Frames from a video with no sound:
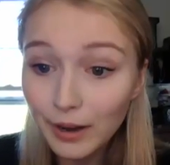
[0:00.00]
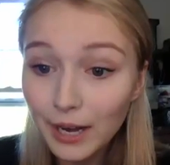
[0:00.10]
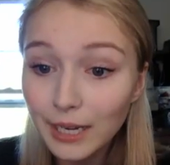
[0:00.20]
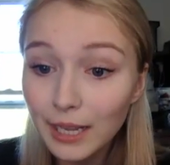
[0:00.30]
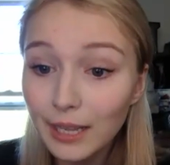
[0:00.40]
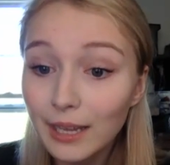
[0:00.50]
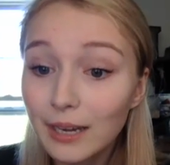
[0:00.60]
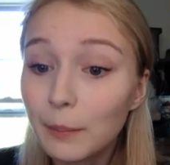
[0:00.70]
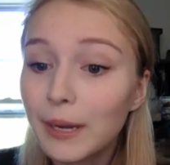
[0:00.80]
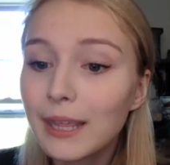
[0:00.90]
wherein
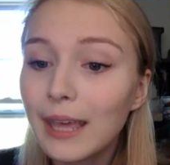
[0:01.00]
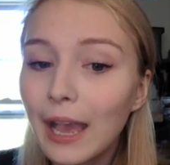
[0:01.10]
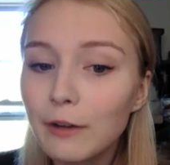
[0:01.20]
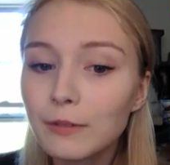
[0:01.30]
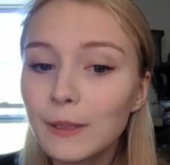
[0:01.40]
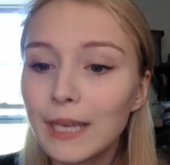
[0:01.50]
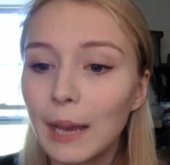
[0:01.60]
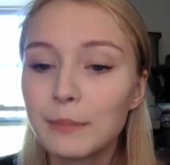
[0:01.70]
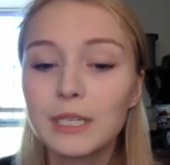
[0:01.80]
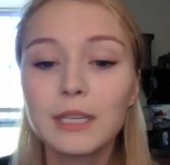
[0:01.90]
it had been carefully
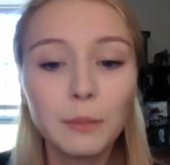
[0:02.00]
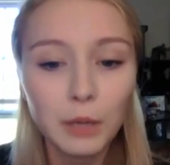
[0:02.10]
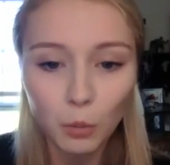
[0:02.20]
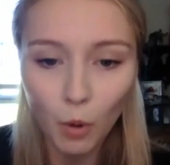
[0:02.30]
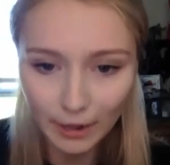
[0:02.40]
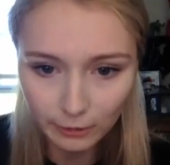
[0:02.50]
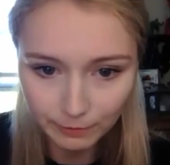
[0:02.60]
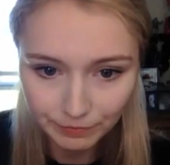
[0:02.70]
kept in the meanwhile.